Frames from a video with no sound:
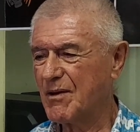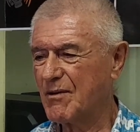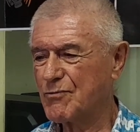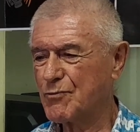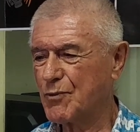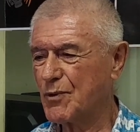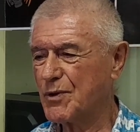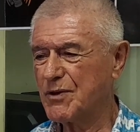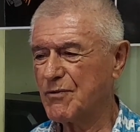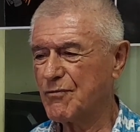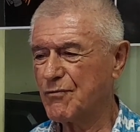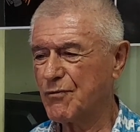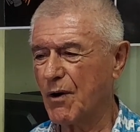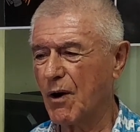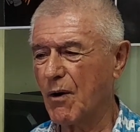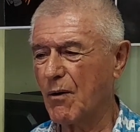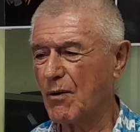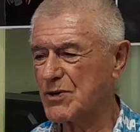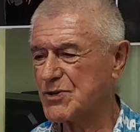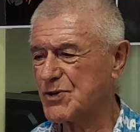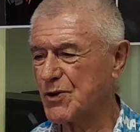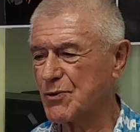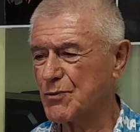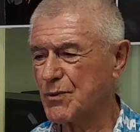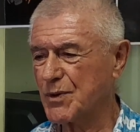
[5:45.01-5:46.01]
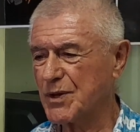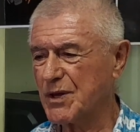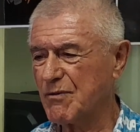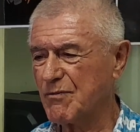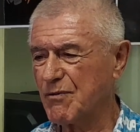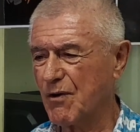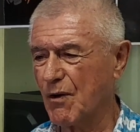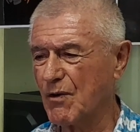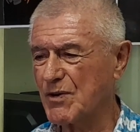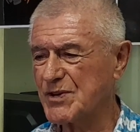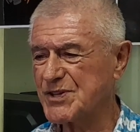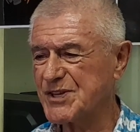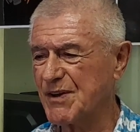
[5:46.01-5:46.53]
24 hours and
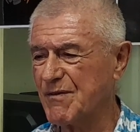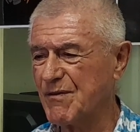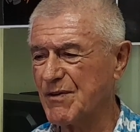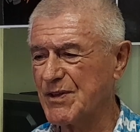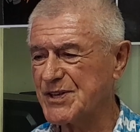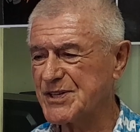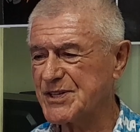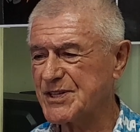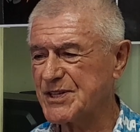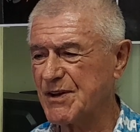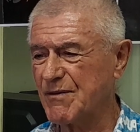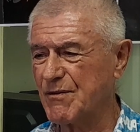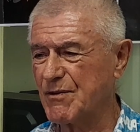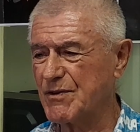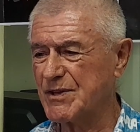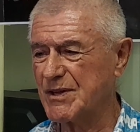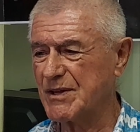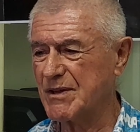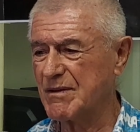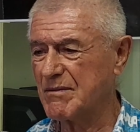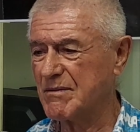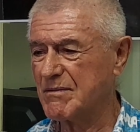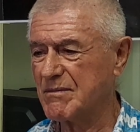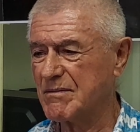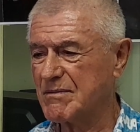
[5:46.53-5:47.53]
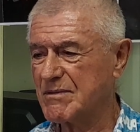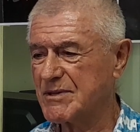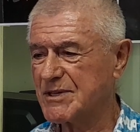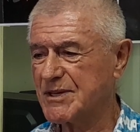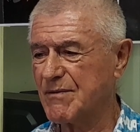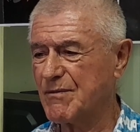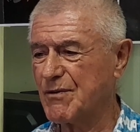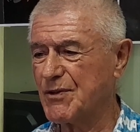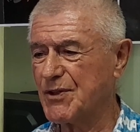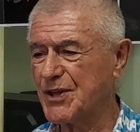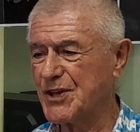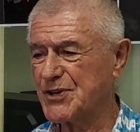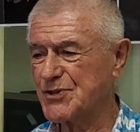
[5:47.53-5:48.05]
24 hours,
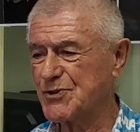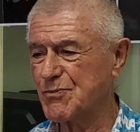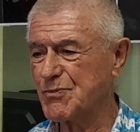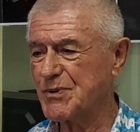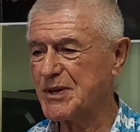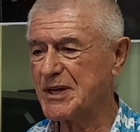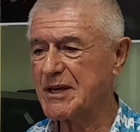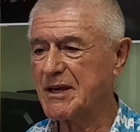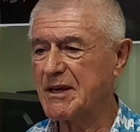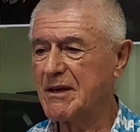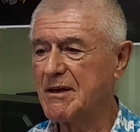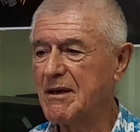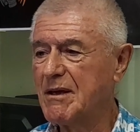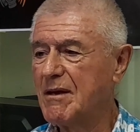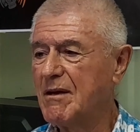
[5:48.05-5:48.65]
7 days a week.